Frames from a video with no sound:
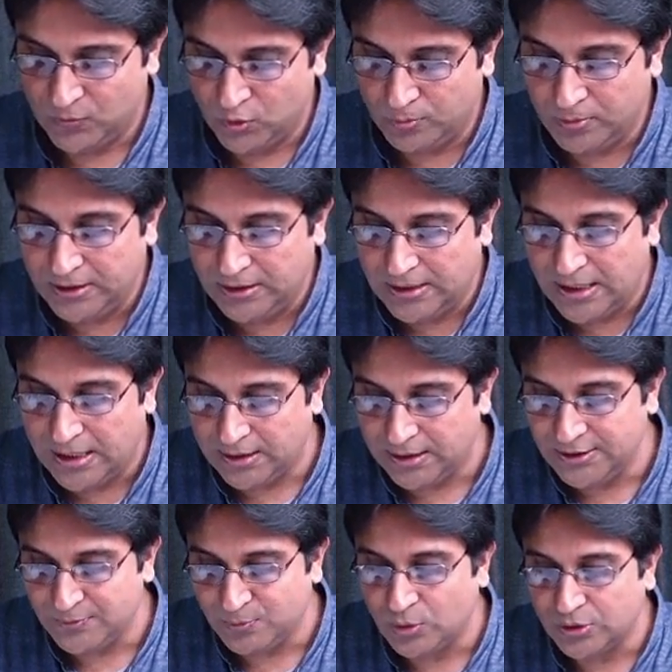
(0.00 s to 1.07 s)
to be at
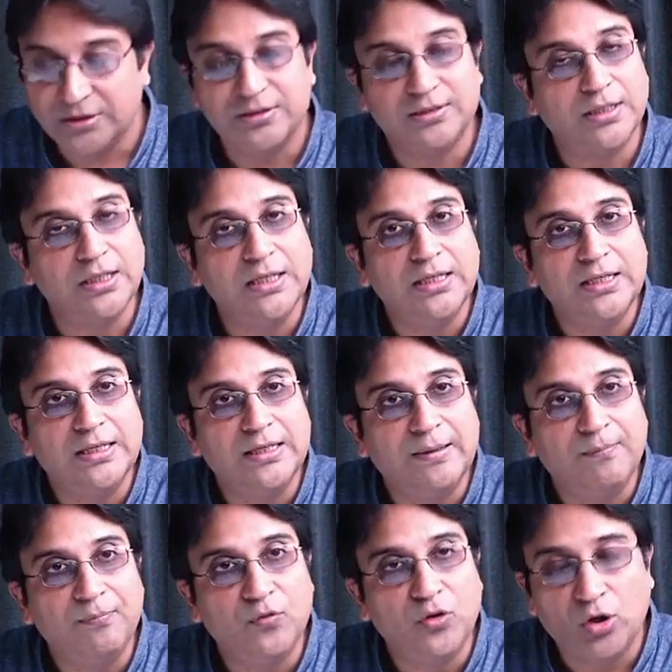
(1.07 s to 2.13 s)
least more than 3.
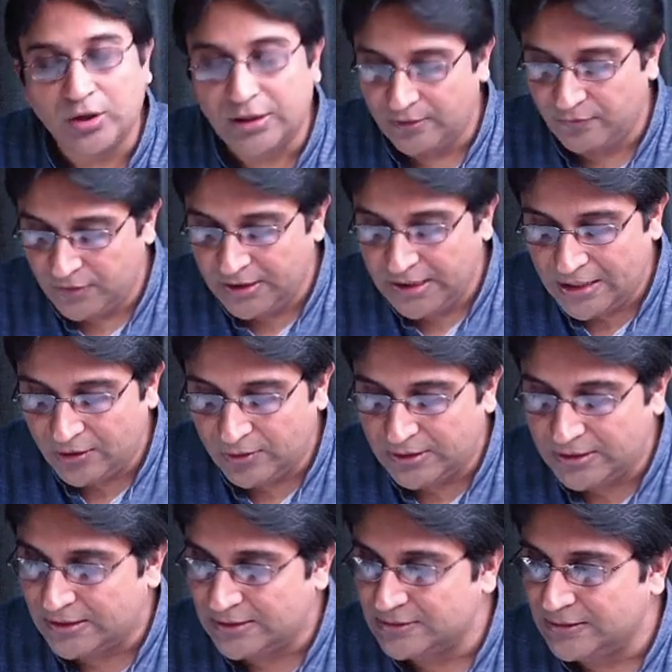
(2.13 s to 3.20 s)
We will not get a very
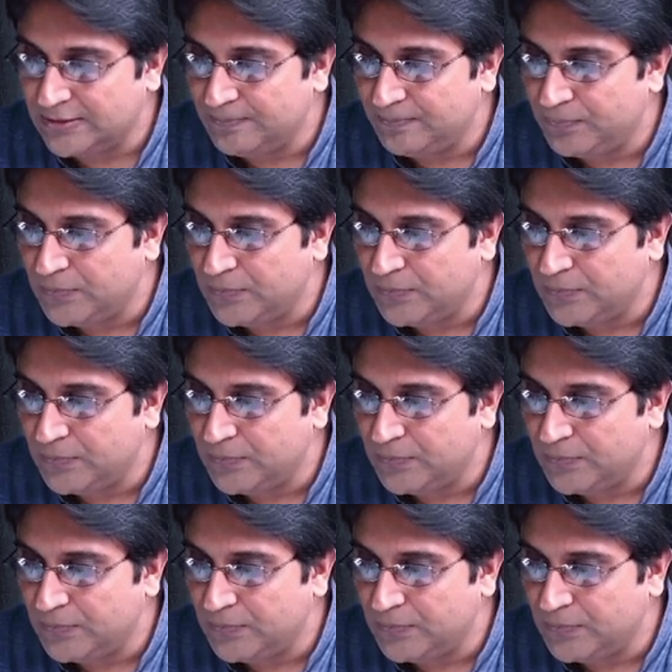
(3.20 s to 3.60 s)
accurate answer.